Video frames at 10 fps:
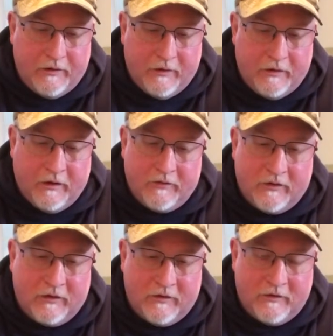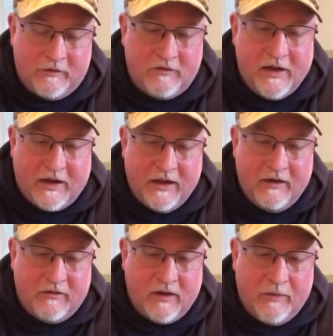it doesn't stick
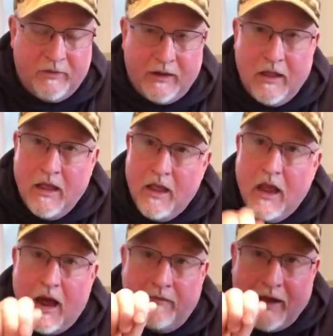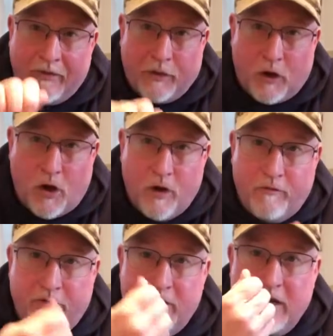into something. I've got the
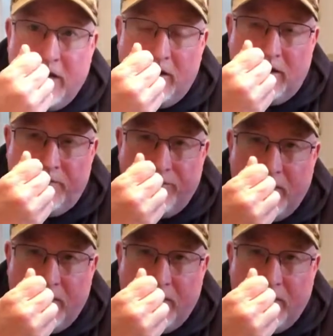curved needle